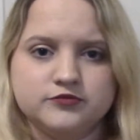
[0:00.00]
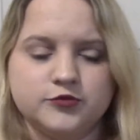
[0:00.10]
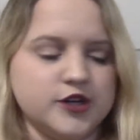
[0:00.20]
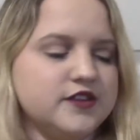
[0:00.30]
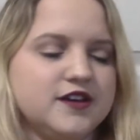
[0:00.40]

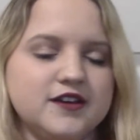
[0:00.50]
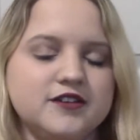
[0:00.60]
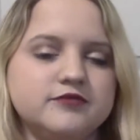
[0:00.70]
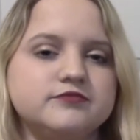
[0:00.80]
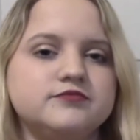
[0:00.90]
Rethink
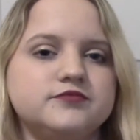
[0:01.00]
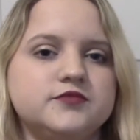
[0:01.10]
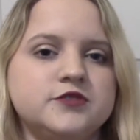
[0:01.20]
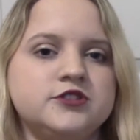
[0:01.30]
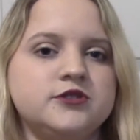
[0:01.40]
it,
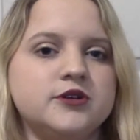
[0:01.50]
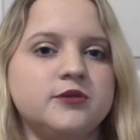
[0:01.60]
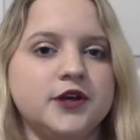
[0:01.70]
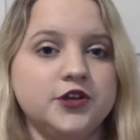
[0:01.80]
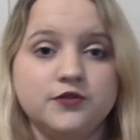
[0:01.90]
do it the
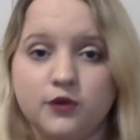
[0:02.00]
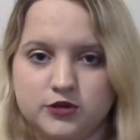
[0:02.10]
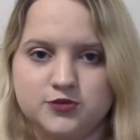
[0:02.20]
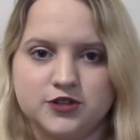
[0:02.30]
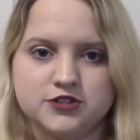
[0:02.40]
way you've
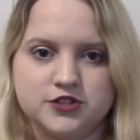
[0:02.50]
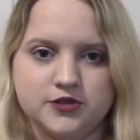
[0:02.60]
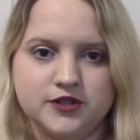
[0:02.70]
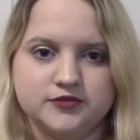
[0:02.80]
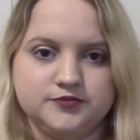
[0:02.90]
always wanted to
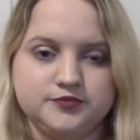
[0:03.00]
do it.